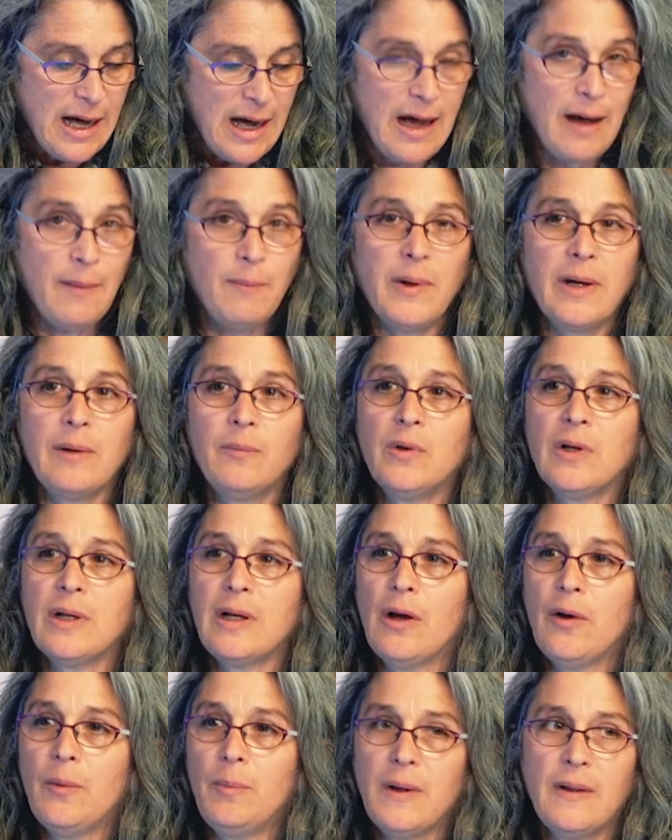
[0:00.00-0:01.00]
but I'm
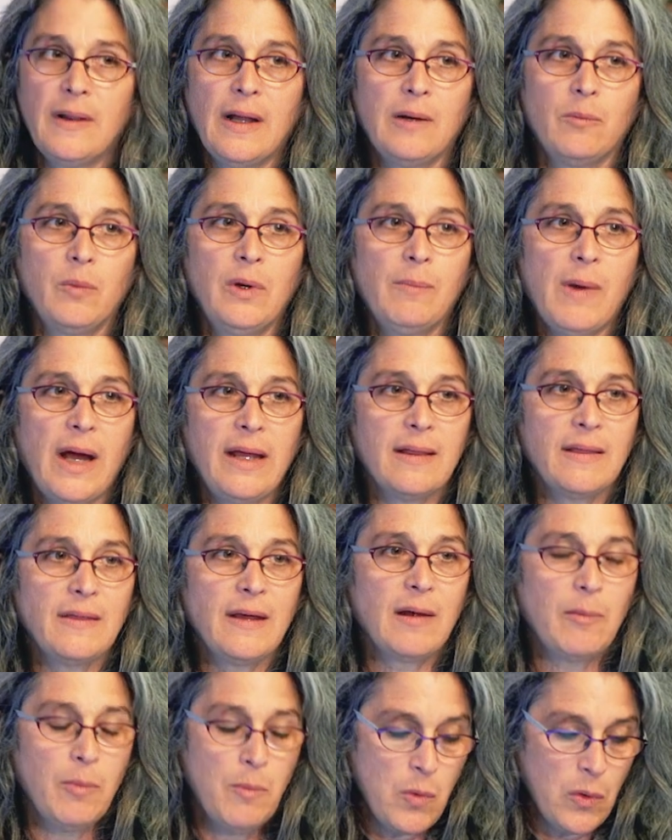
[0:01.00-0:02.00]
really hoping that we might
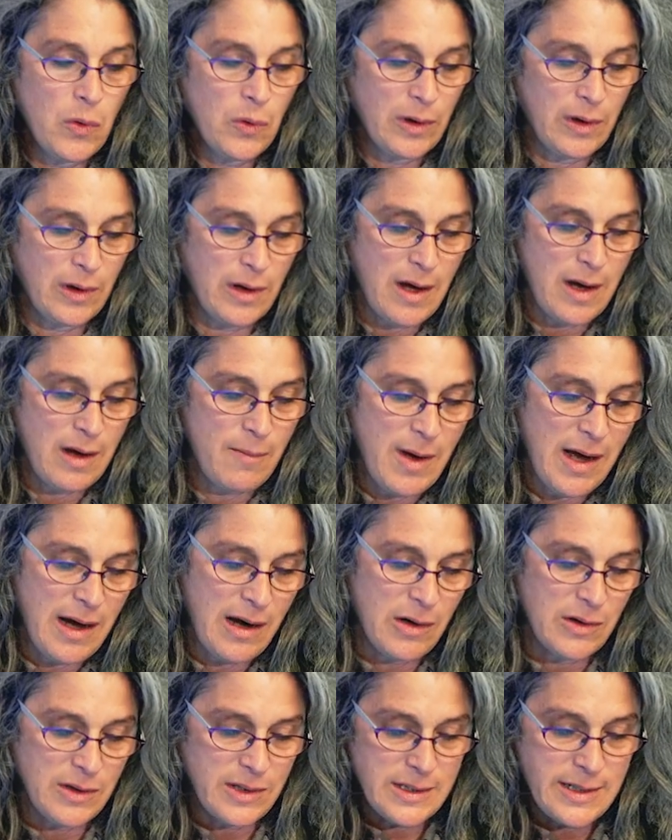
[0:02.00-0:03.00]
think more
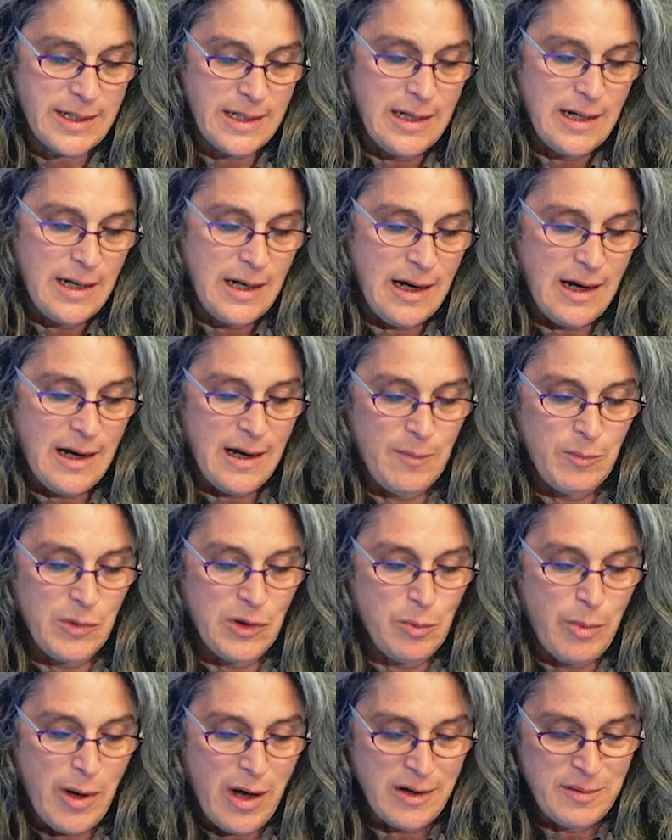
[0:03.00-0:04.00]
about
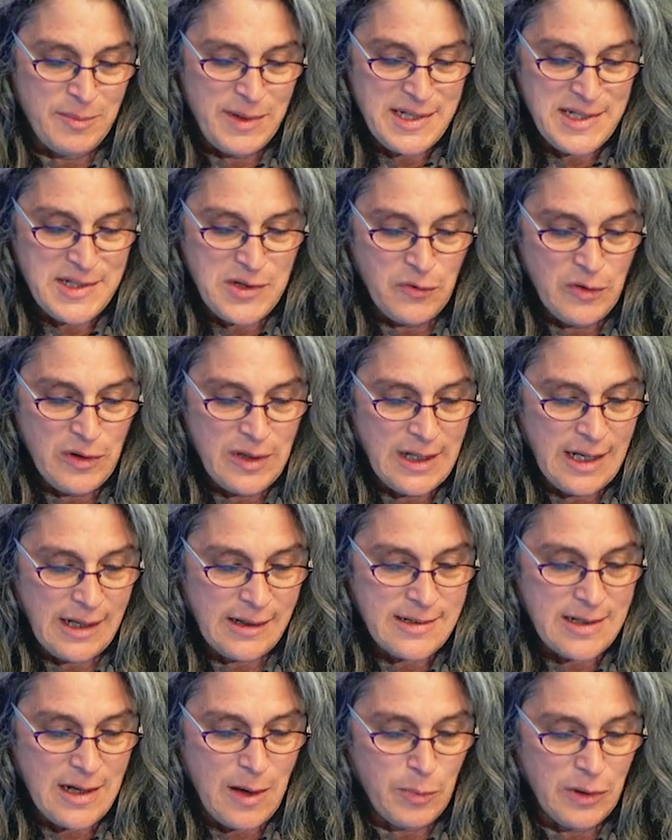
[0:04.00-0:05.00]
lobotomies over the
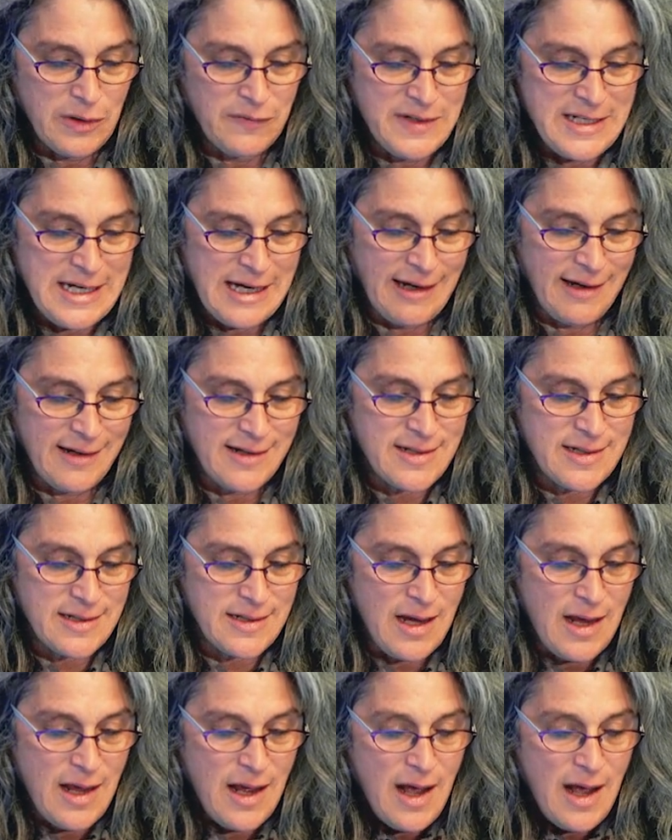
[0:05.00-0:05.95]
next couple of days.